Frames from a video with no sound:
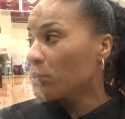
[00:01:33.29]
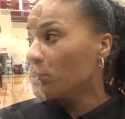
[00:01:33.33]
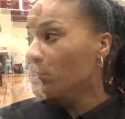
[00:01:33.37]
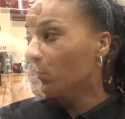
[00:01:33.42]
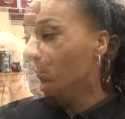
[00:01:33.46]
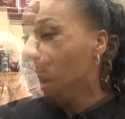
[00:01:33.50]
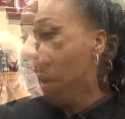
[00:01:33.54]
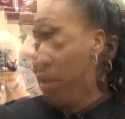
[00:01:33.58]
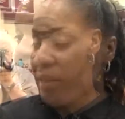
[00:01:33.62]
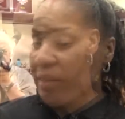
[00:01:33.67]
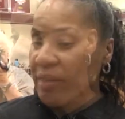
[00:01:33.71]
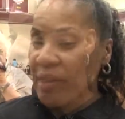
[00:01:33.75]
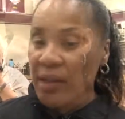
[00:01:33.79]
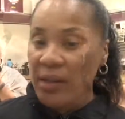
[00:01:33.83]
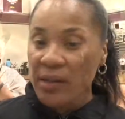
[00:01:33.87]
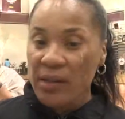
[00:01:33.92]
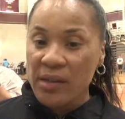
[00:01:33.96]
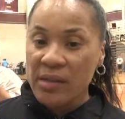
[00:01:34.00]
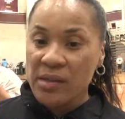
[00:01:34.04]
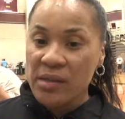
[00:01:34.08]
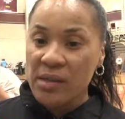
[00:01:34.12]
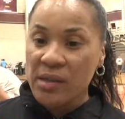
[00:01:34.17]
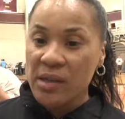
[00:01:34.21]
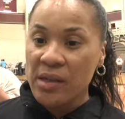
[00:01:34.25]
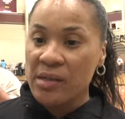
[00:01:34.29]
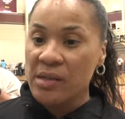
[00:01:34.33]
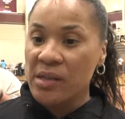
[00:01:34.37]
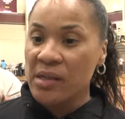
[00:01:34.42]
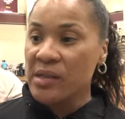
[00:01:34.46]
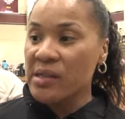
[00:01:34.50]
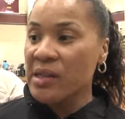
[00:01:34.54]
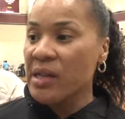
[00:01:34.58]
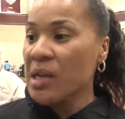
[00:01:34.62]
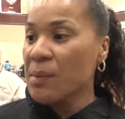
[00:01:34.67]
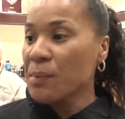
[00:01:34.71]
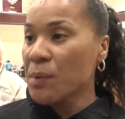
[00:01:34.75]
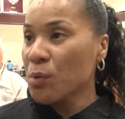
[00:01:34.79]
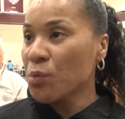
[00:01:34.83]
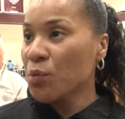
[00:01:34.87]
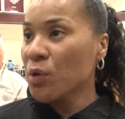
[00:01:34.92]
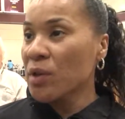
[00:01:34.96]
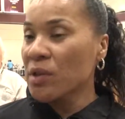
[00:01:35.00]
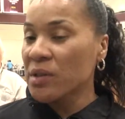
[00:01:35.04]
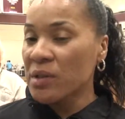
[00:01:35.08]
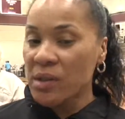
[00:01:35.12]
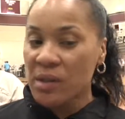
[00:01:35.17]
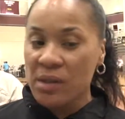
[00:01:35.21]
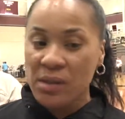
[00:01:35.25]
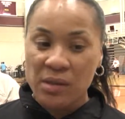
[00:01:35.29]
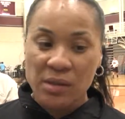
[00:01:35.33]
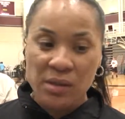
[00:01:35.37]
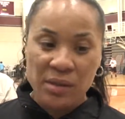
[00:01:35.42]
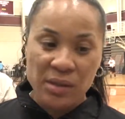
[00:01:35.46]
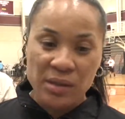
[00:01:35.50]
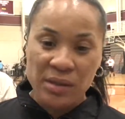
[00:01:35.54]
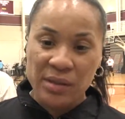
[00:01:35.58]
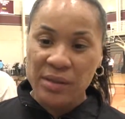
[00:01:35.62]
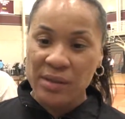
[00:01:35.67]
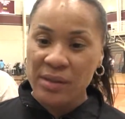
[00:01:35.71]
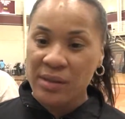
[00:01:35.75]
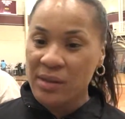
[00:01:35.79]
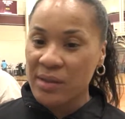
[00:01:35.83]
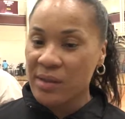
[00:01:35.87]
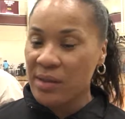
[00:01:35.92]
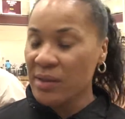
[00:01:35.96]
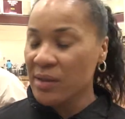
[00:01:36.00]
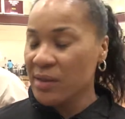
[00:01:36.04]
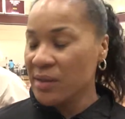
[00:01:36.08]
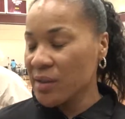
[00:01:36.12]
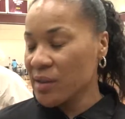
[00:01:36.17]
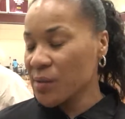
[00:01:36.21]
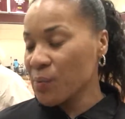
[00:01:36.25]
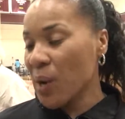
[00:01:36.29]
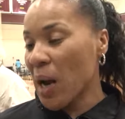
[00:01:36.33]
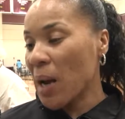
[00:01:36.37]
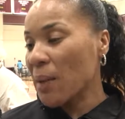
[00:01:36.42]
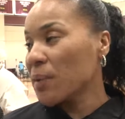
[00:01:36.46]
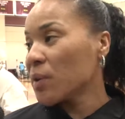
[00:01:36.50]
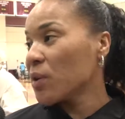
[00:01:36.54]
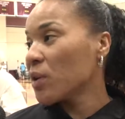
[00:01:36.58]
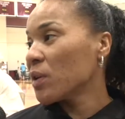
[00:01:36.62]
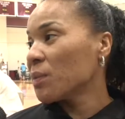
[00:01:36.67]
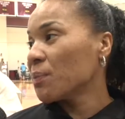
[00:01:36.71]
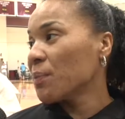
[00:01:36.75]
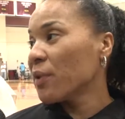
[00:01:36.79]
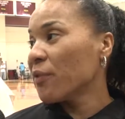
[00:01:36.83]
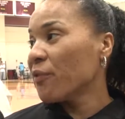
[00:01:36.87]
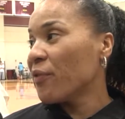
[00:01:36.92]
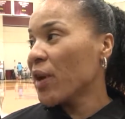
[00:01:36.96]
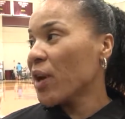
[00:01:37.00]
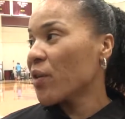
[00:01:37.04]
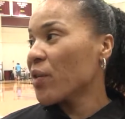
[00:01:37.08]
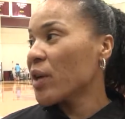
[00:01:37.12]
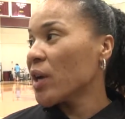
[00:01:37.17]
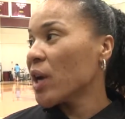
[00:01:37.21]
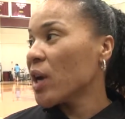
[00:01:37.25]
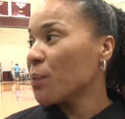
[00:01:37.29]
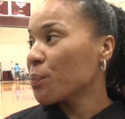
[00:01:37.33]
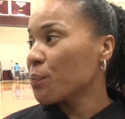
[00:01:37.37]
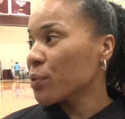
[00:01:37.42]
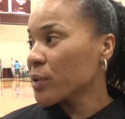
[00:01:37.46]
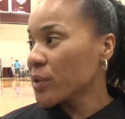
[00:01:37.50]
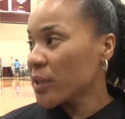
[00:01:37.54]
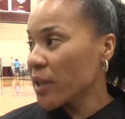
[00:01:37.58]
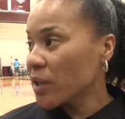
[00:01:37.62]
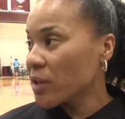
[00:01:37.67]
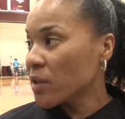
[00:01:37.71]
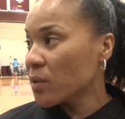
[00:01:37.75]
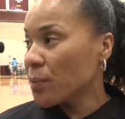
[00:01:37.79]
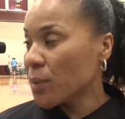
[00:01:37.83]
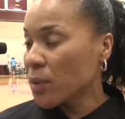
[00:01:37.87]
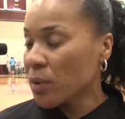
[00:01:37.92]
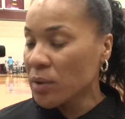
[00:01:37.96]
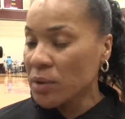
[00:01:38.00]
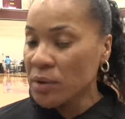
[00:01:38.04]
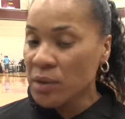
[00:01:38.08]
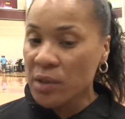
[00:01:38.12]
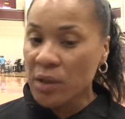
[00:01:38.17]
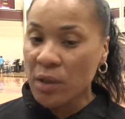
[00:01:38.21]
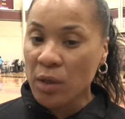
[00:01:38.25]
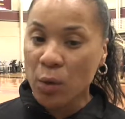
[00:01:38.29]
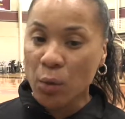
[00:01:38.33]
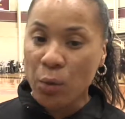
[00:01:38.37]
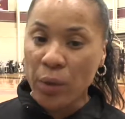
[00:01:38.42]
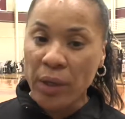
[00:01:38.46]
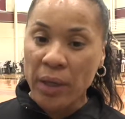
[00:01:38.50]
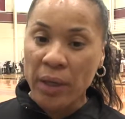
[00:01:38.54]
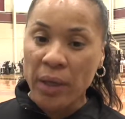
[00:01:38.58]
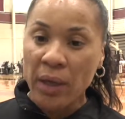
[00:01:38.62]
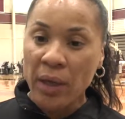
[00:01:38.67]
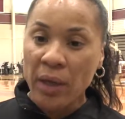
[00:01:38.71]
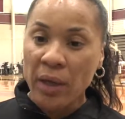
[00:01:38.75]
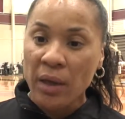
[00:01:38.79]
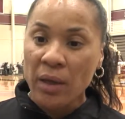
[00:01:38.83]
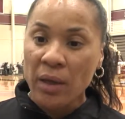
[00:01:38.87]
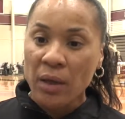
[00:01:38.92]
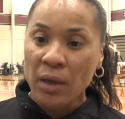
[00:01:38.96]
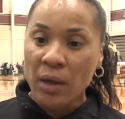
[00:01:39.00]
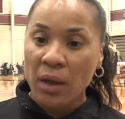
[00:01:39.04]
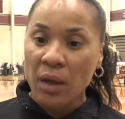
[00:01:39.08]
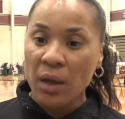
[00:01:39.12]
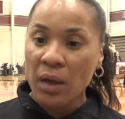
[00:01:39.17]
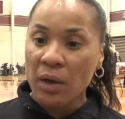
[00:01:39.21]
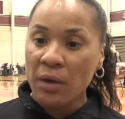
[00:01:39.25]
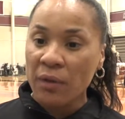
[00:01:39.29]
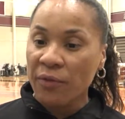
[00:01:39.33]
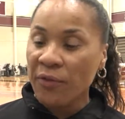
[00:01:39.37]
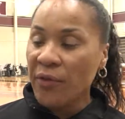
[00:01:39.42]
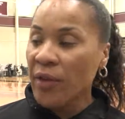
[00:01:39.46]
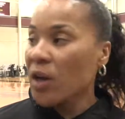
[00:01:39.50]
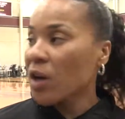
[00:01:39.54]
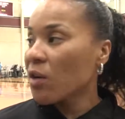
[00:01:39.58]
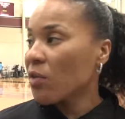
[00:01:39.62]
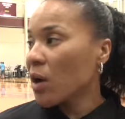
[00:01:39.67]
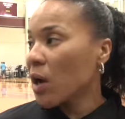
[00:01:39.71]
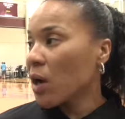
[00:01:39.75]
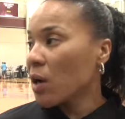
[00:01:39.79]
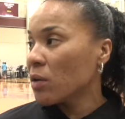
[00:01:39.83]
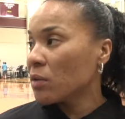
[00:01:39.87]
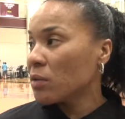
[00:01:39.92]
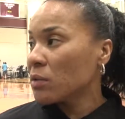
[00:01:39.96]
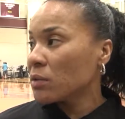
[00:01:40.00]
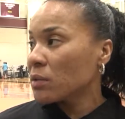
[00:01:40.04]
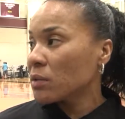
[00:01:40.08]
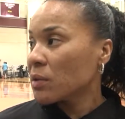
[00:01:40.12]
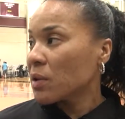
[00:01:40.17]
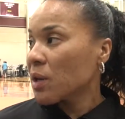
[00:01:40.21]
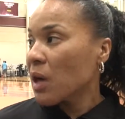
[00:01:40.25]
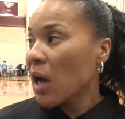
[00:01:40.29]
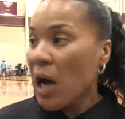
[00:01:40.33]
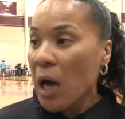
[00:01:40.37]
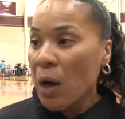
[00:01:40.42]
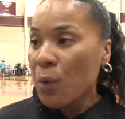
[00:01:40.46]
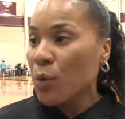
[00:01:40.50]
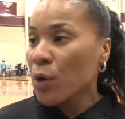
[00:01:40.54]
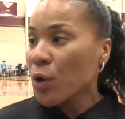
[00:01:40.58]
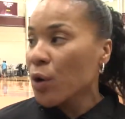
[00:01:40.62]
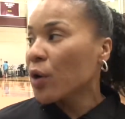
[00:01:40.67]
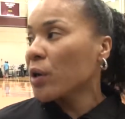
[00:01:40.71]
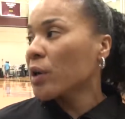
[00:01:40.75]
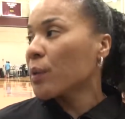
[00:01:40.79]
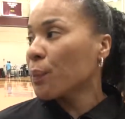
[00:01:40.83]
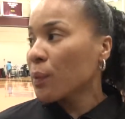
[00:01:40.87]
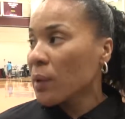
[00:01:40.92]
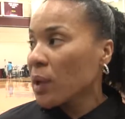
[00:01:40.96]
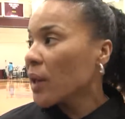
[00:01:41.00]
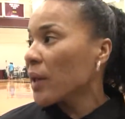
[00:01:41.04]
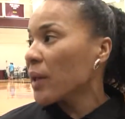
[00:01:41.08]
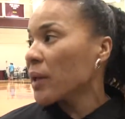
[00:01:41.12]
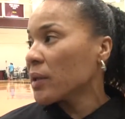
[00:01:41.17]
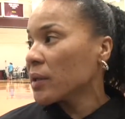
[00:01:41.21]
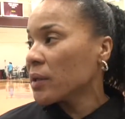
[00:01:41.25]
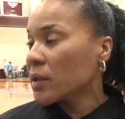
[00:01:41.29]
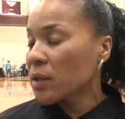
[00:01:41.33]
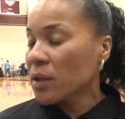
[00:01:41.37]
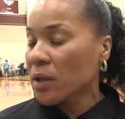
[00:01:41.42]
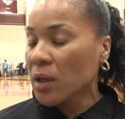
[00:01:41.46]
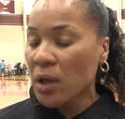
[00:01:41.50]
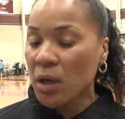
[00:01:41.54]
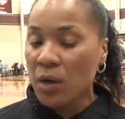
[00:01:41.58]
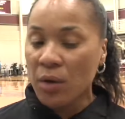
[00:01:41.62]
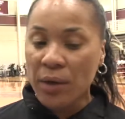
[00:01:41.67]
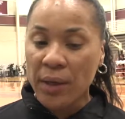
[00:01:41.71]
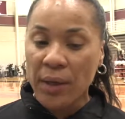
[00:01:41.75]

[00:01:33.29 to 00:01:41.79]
You know, I think it's, it's a team in which is, is probably going to be very unpredictable until we uh, figure out how we're going to play, you know.